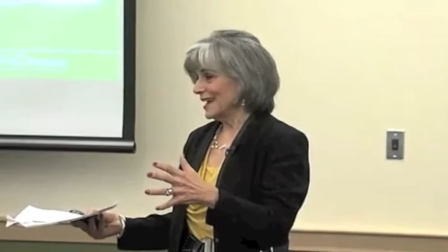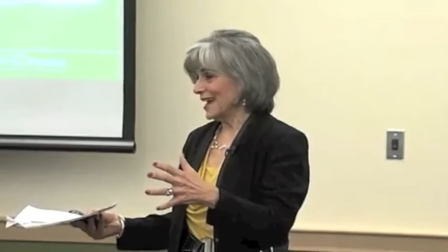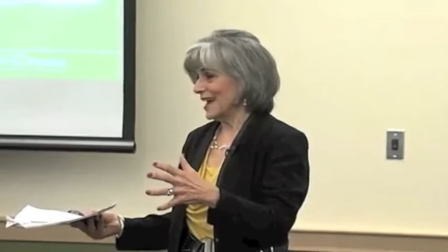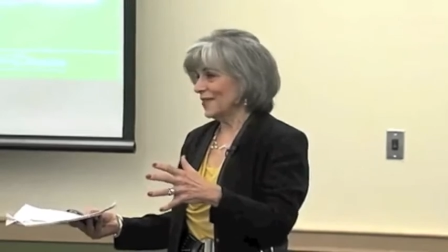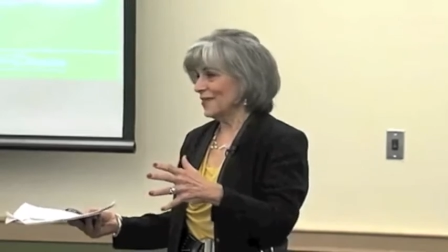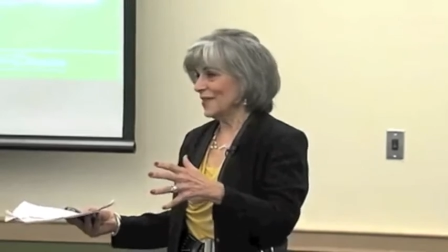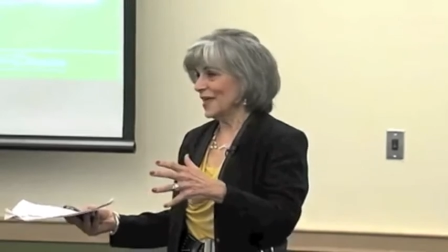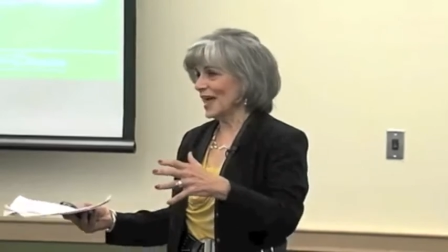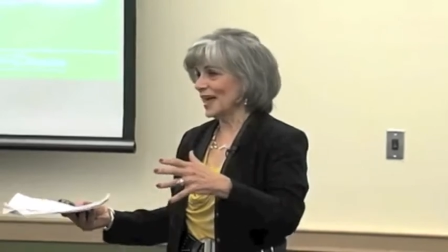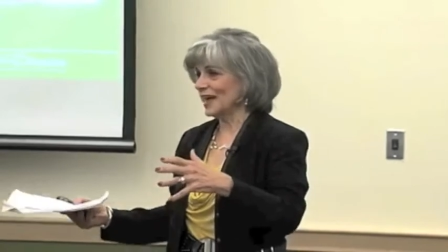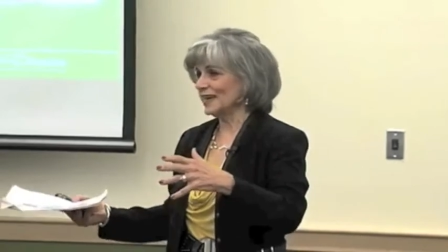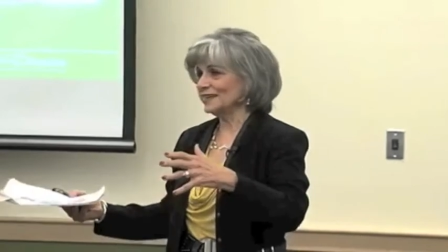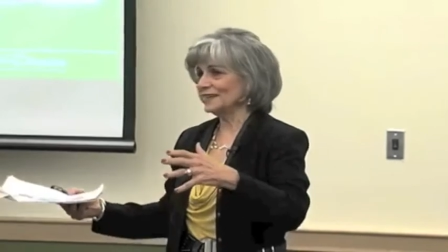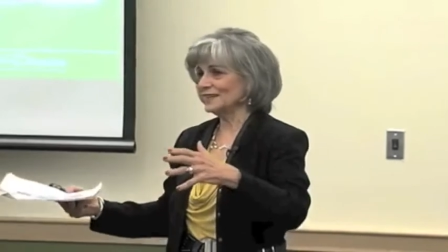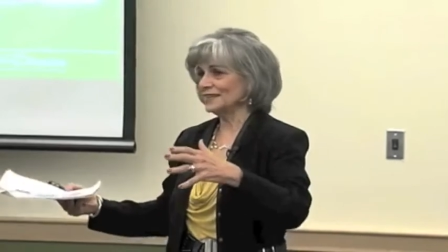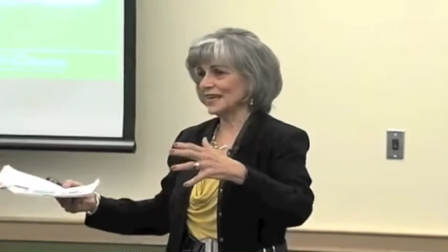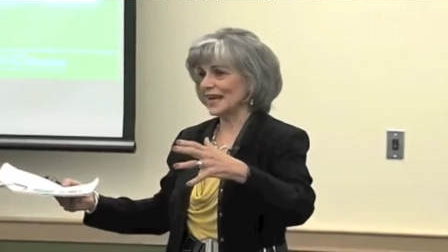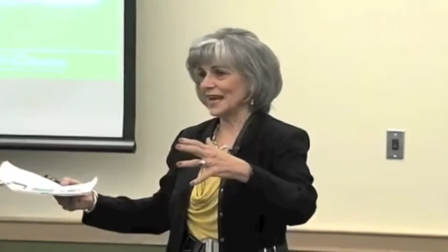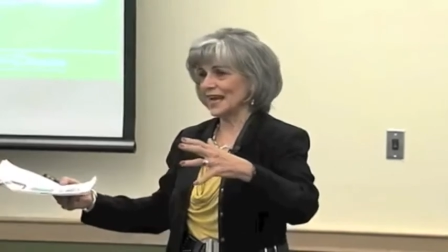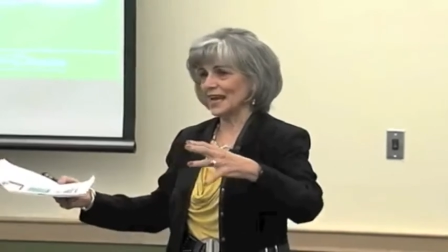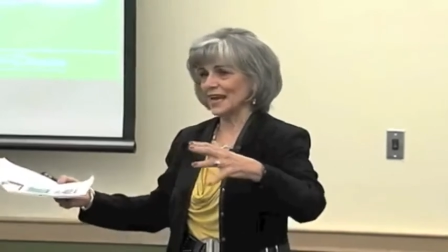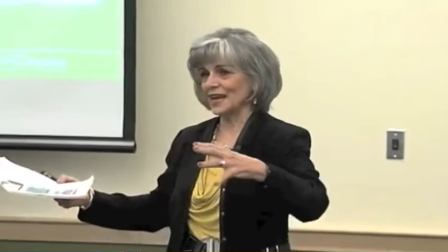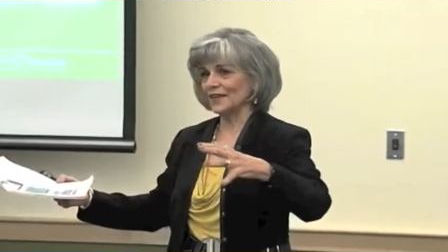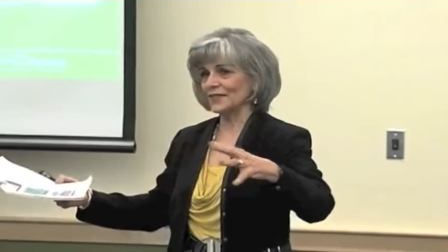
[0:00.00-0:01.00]
And then
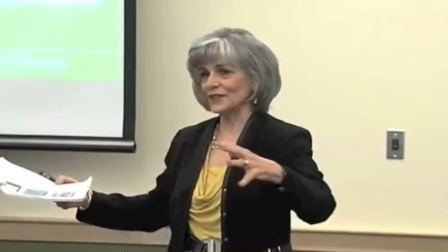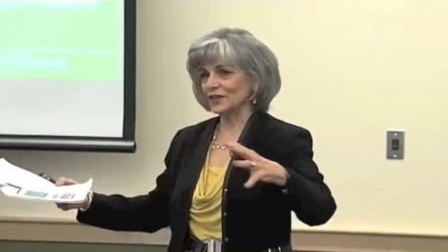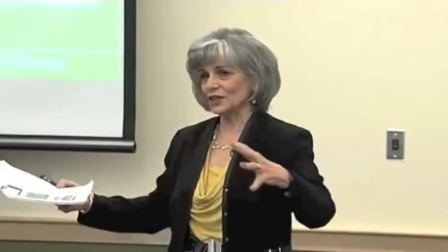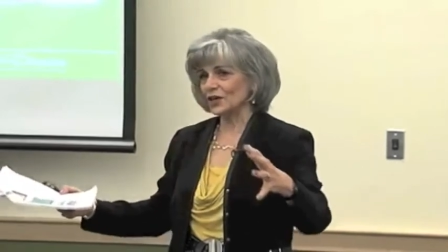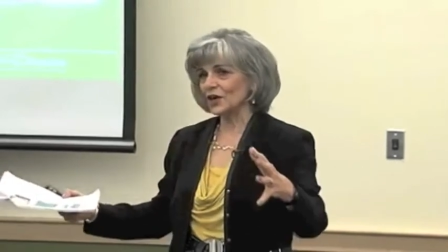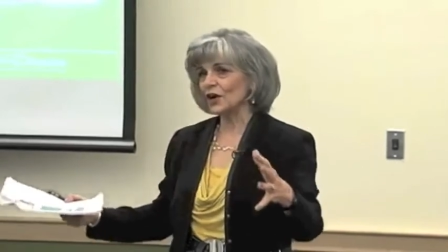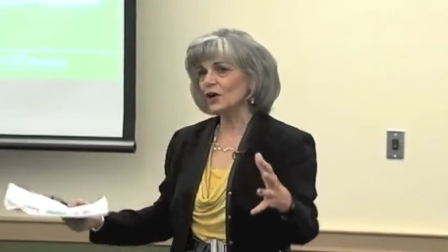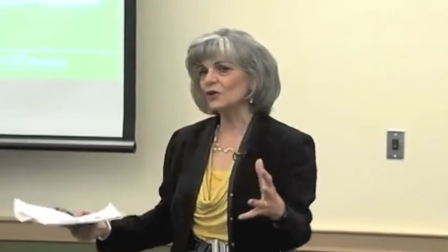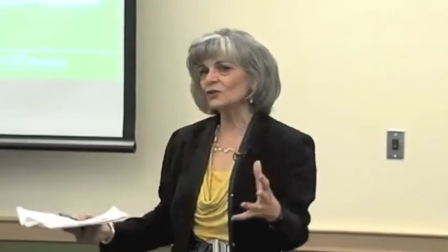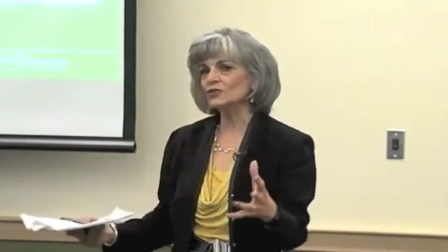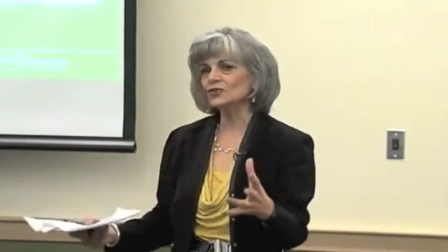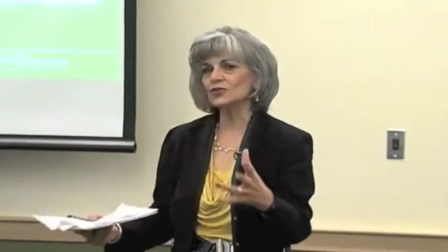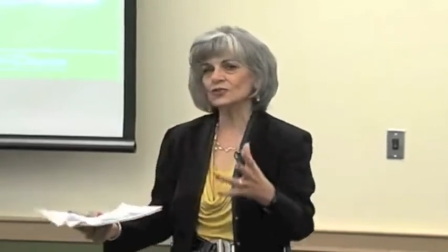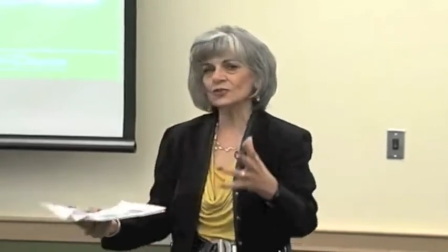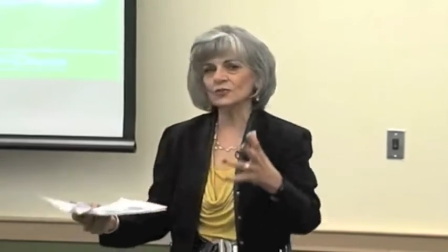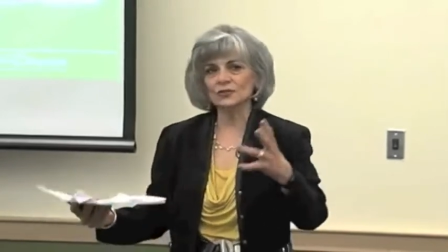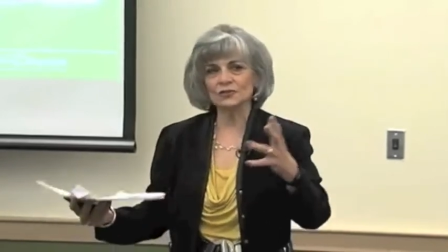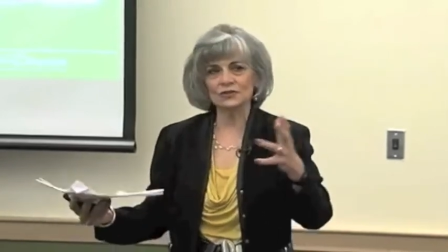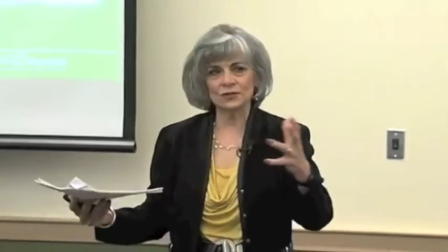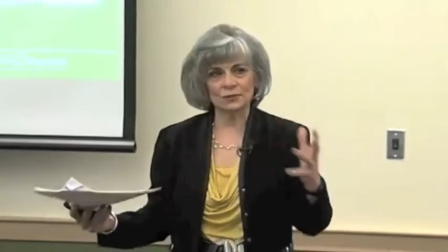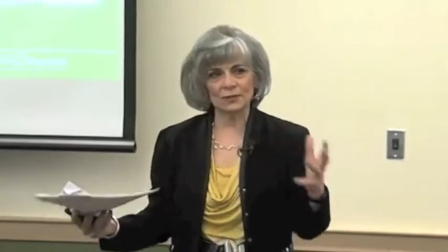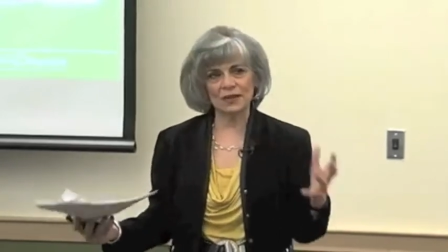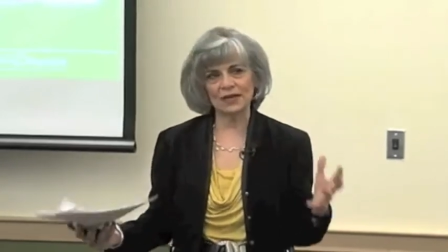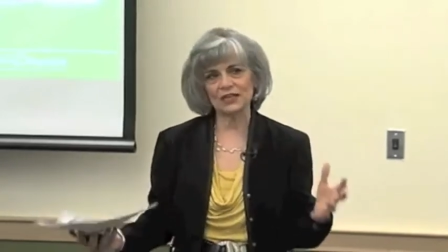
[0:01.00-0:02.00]
to add the
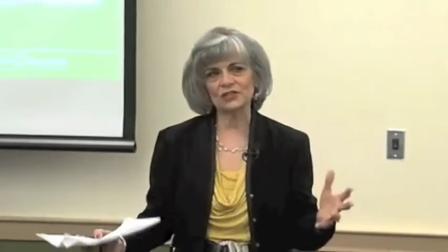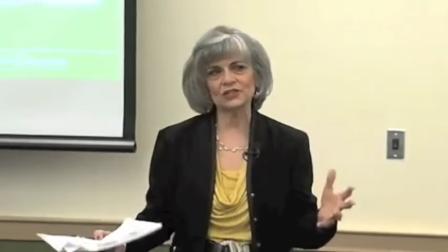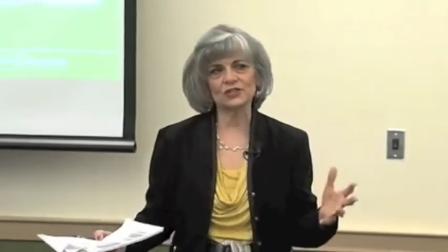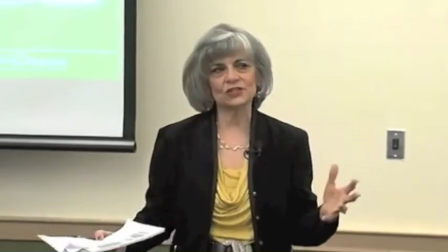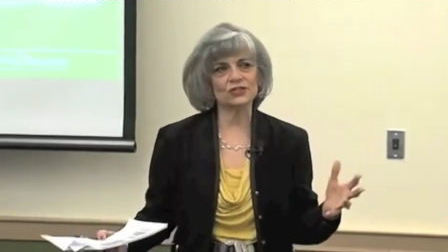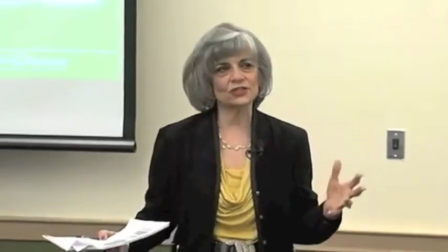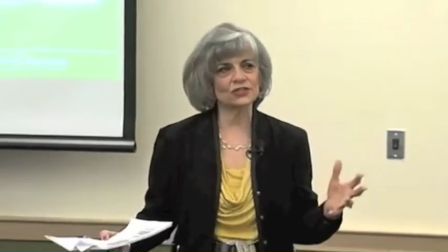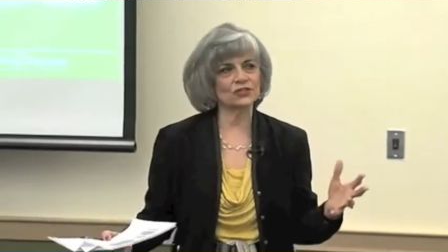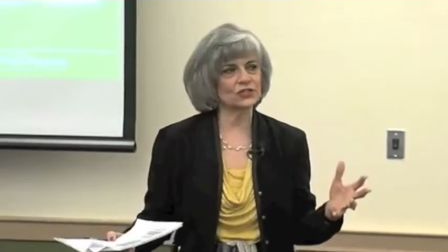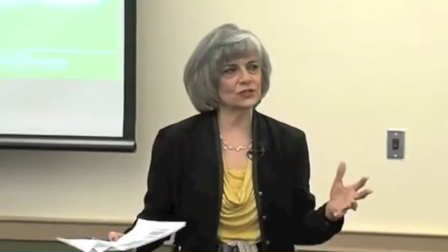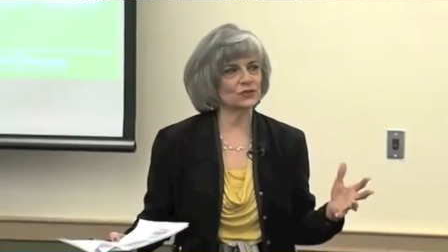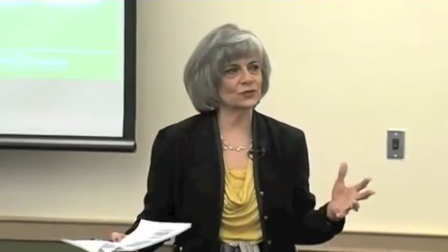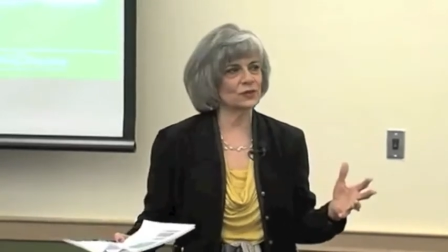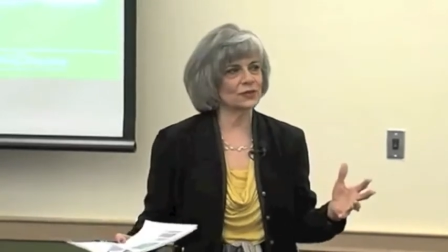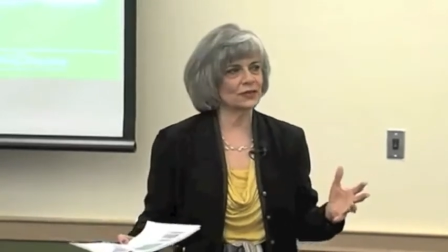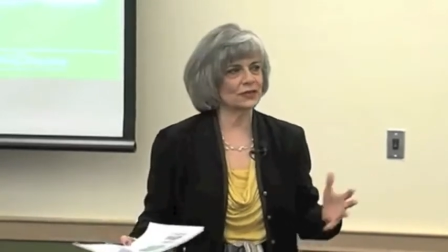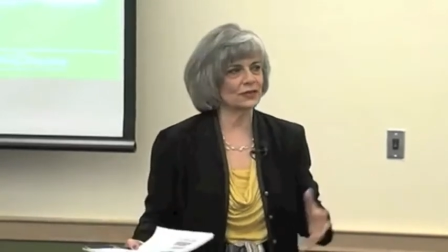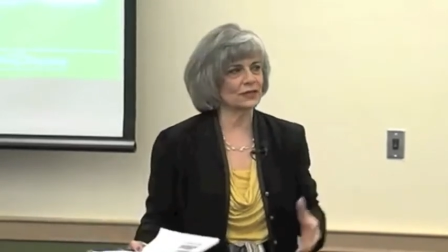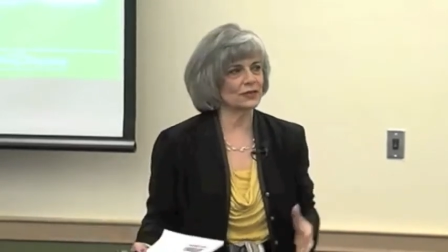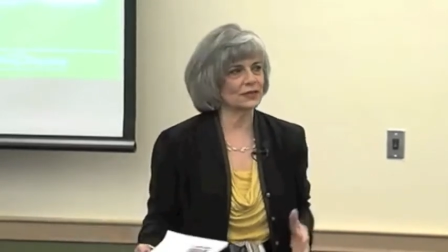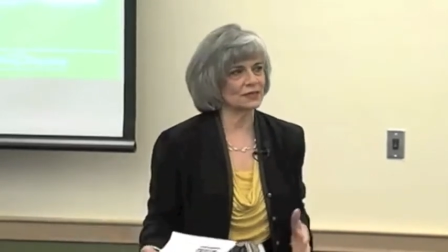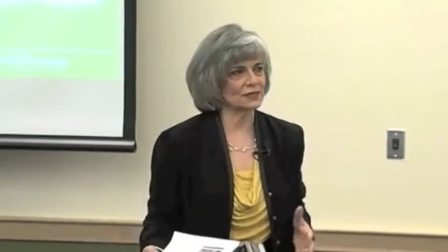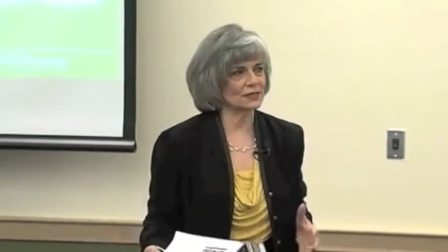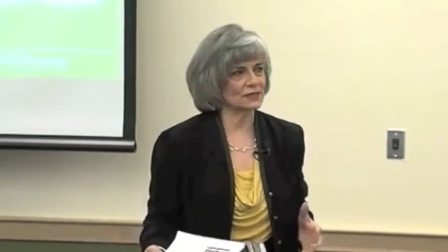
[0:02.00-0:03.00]
cultural dimension to
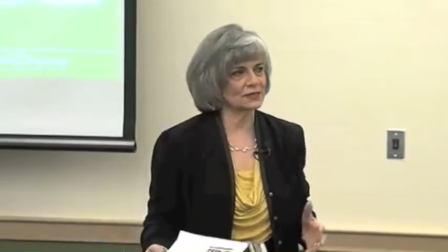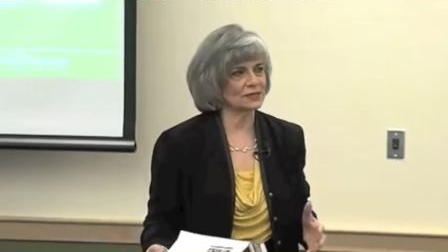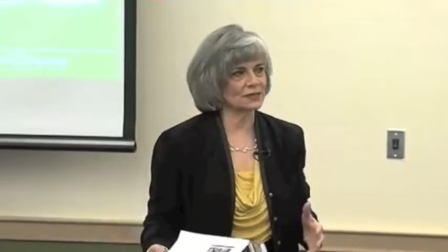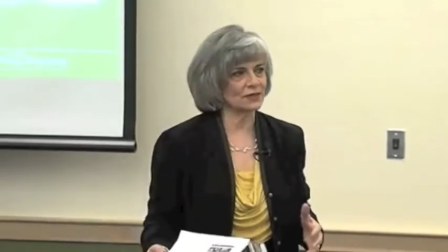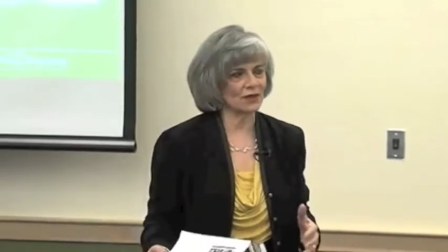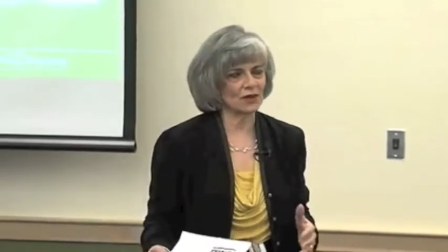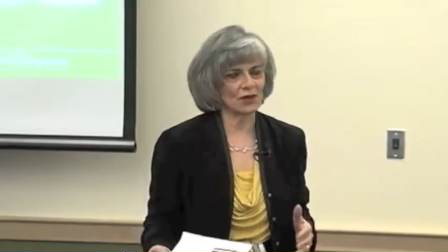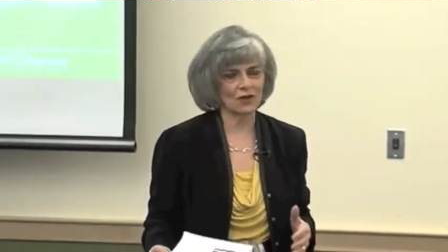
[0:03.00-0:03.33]
it is